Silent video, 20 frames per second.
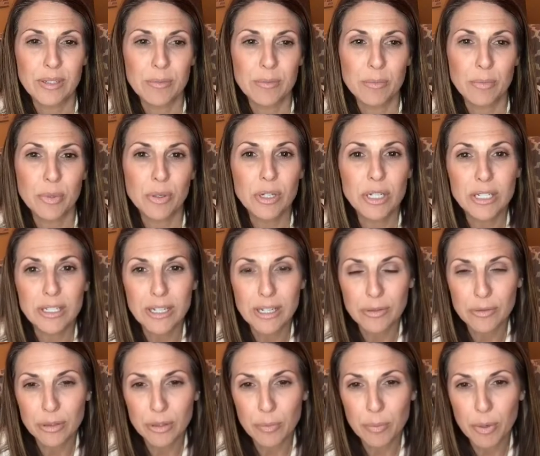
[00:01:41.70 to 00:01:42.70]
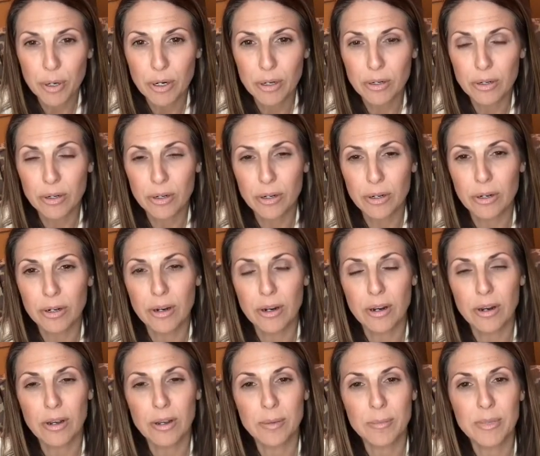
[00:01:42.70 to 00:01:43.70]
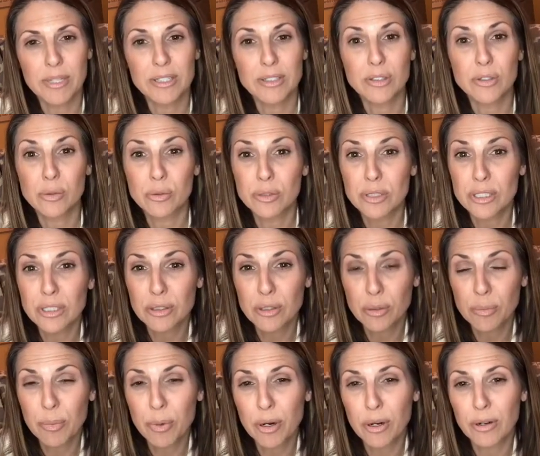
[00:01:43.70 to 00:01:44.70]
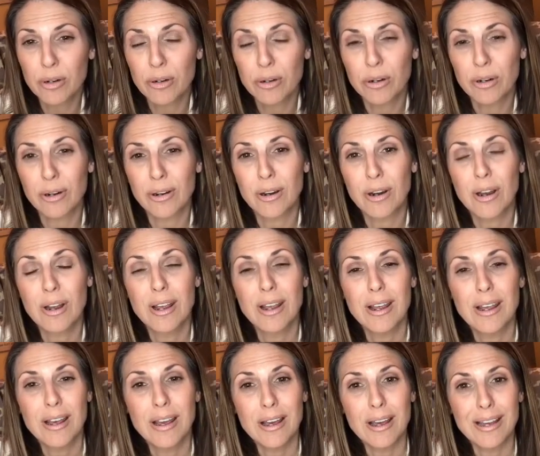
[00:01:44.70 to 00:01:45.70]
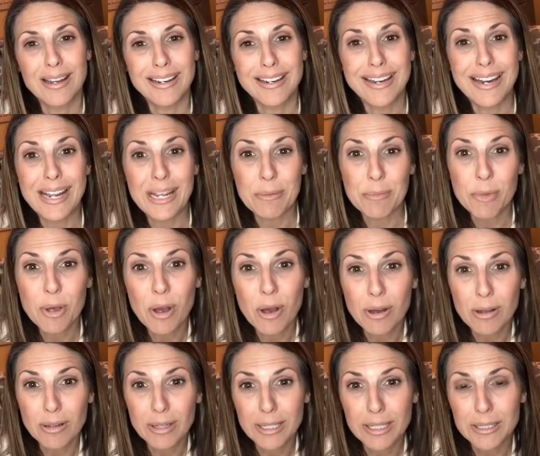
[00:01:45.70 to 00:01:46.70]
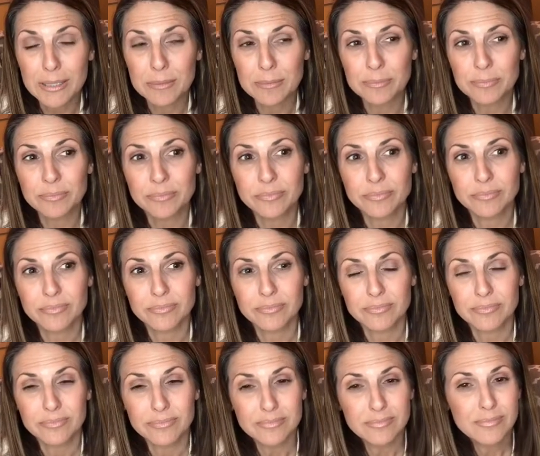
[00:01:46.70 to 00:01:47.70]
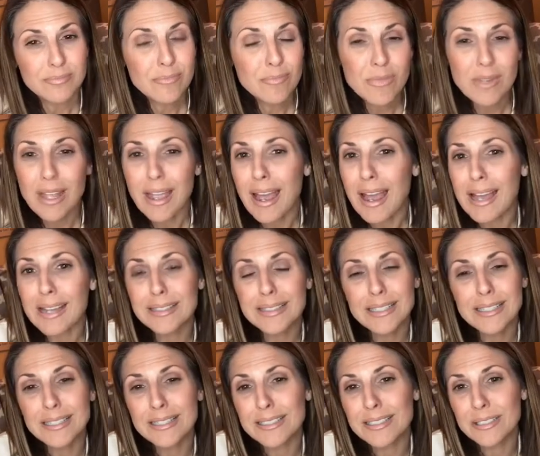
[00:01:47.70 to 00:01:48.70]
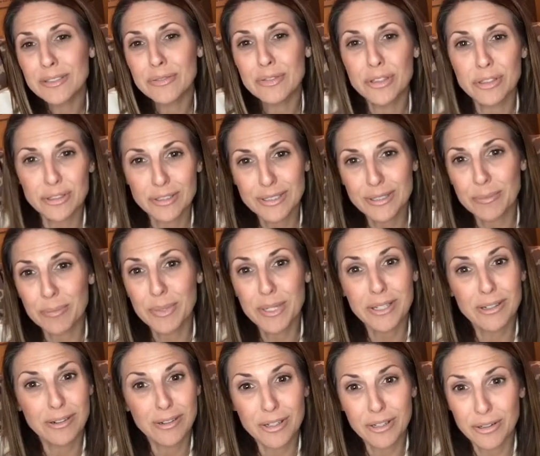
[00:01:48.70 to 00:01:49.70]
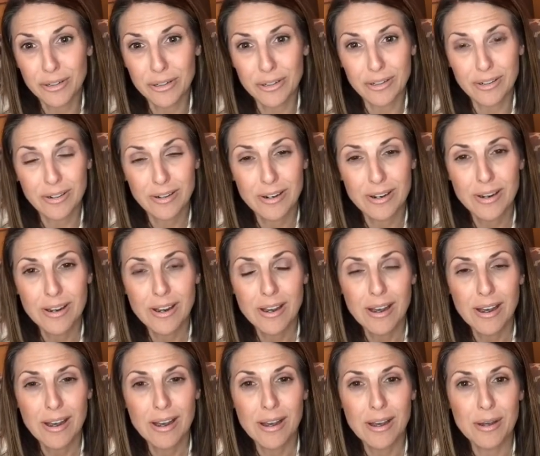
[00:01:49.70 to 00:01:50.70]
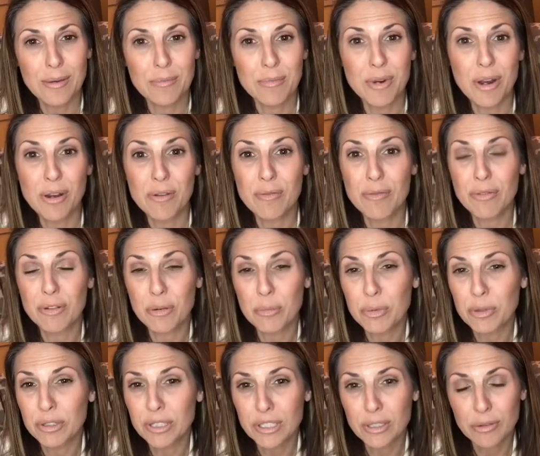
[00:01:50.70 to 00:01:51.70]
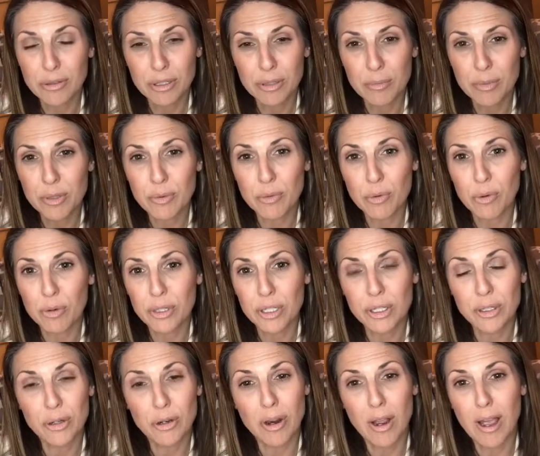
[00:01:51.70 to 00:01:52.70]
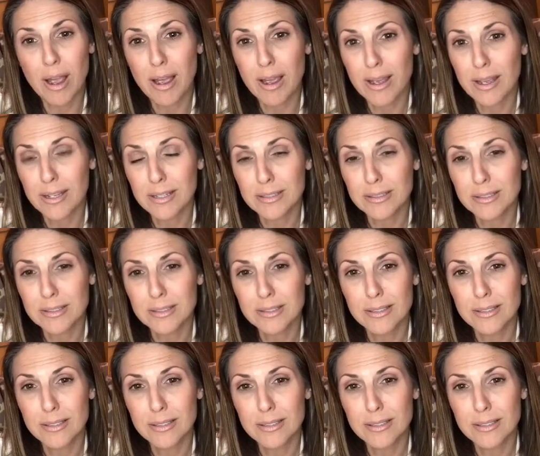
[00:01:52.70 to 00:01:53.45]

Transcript: putting down your partner, insulting your partner, name calling, acting as if you're superior. Non-verbally, you could be rolling your eyes